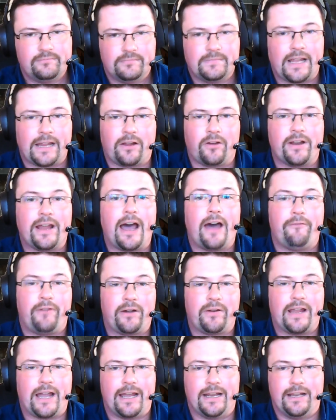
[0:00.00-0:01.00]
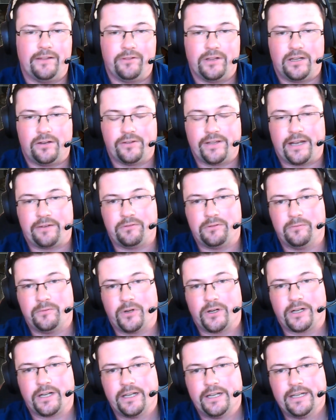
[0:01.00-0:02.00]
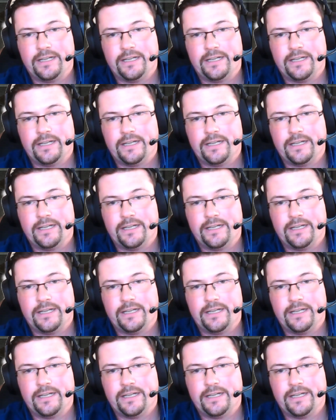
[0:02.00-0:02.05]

like on a very high level how that will work.